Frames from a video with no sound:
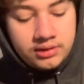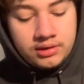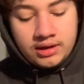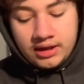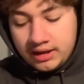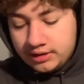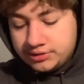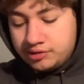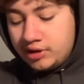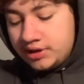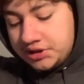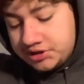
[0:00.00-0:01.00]
I also
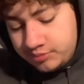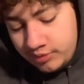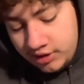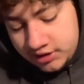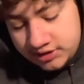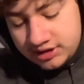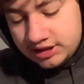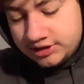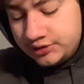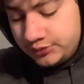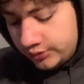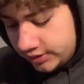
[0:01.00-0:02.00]
got the smaller size
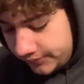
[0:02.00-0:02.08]
as well.